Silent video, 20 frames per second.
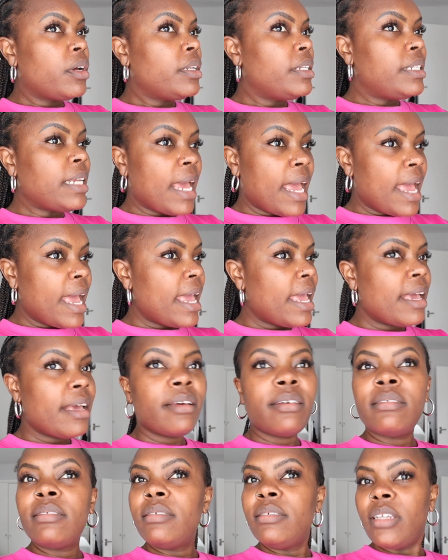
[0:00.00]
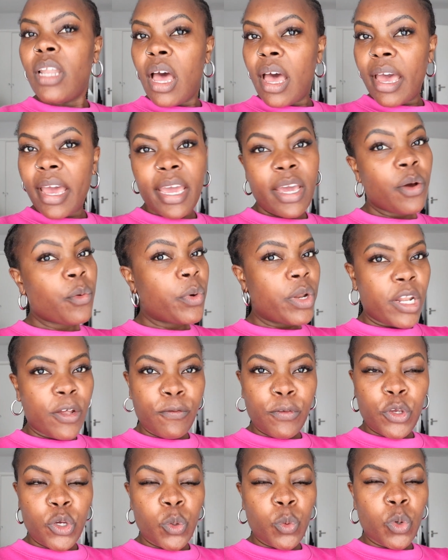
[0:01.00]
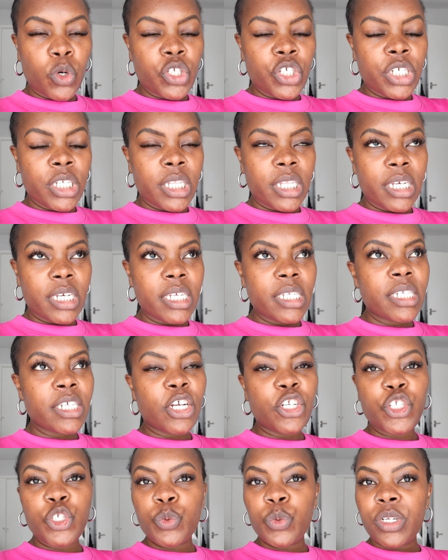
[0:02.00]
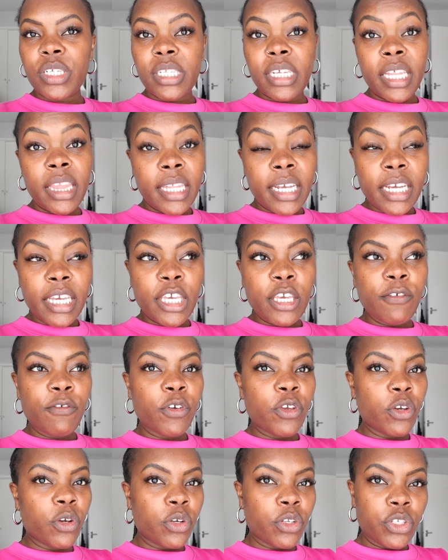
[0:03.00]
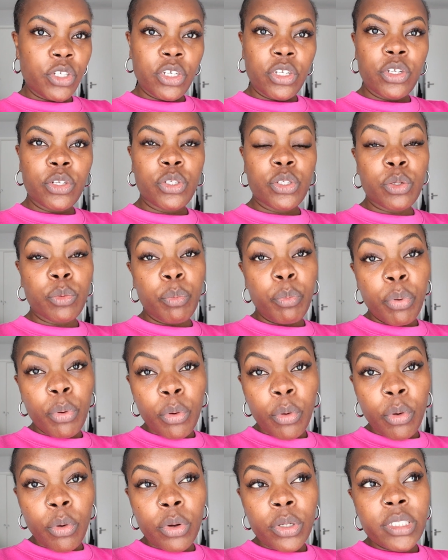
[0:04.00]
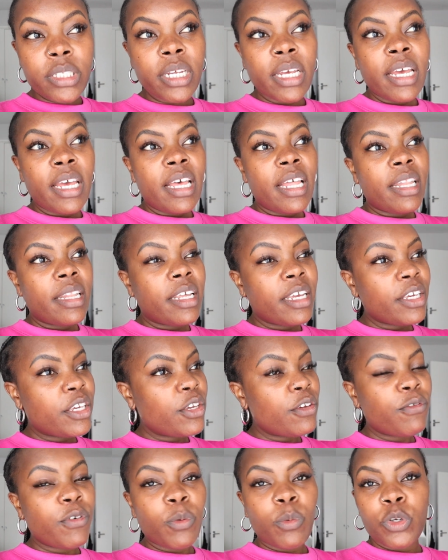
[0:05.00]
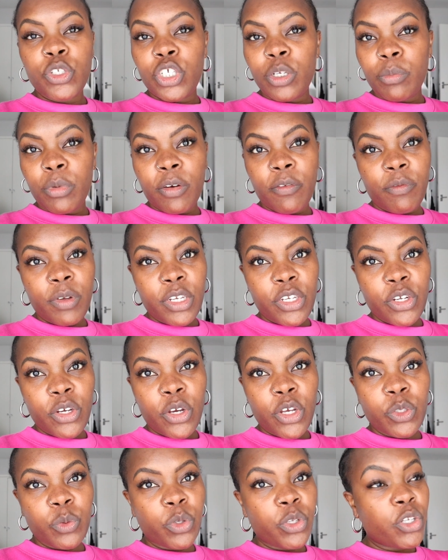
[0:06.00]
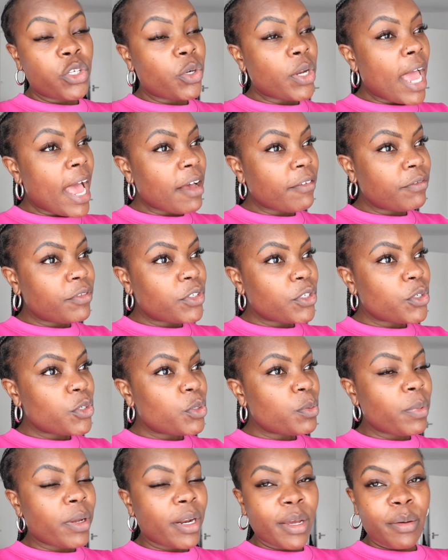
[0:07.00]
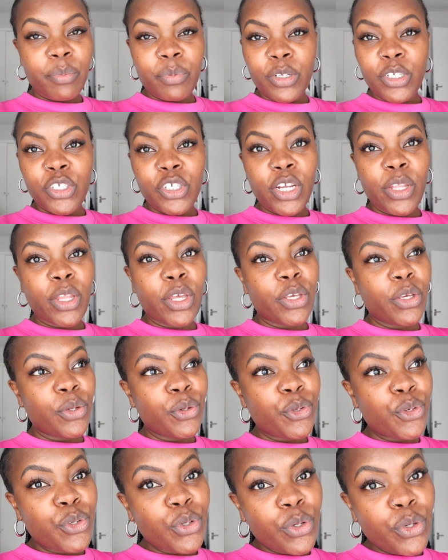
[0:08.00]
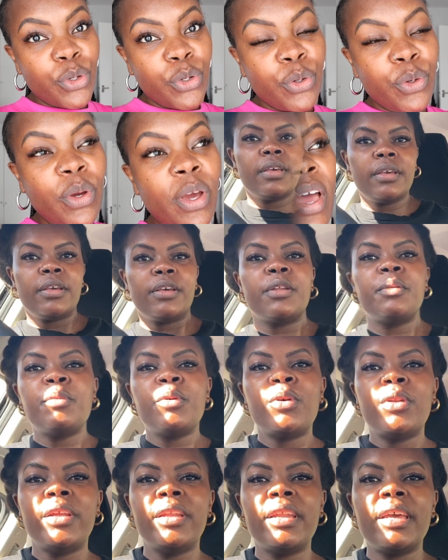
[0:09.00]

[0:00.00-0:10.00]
day, night, whenever you're watching this. I just want to say thank you for your continued support. Thank you for watching my videos when you don't have to, but I appreciate that you do. Good morning,